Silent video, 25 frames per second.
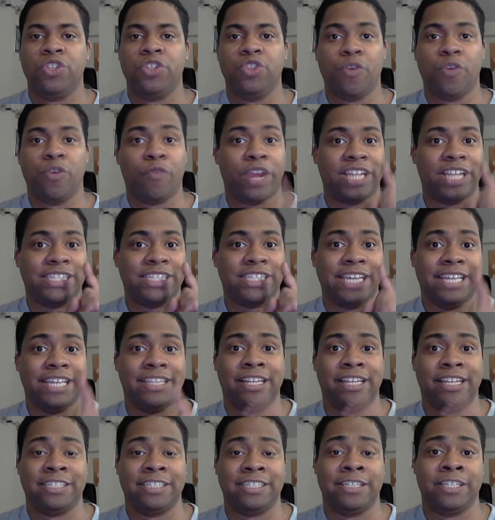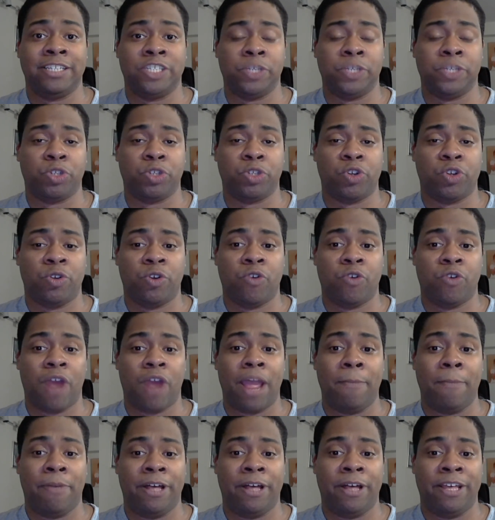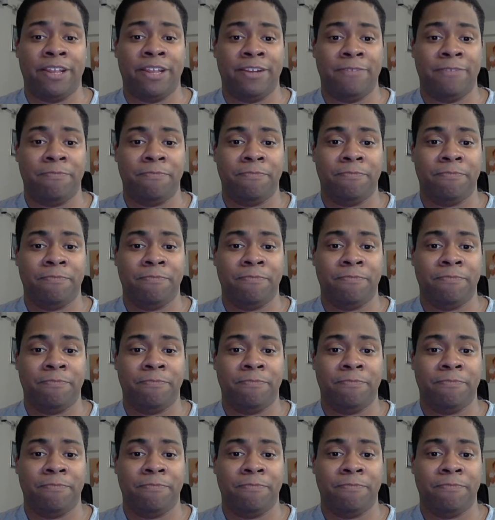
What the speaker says: Don't forget to hit the subscribe button.